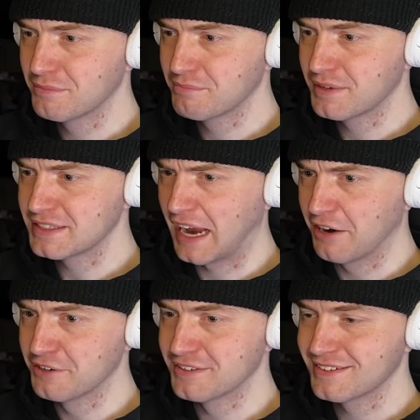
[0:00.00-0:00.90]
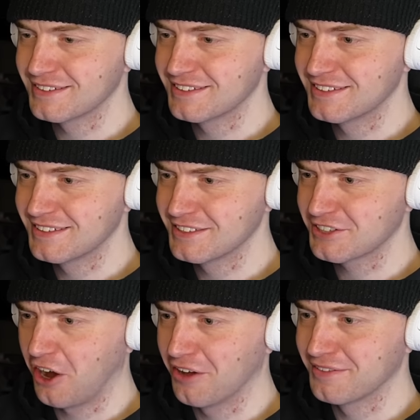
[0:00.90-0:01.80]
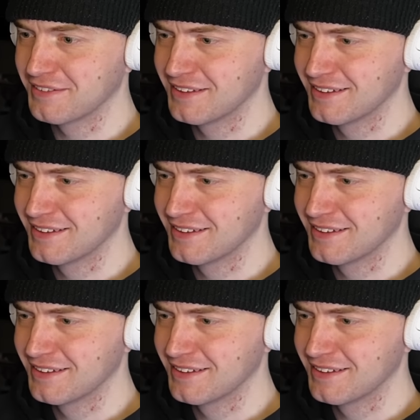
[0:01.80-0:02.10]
His hair is gone.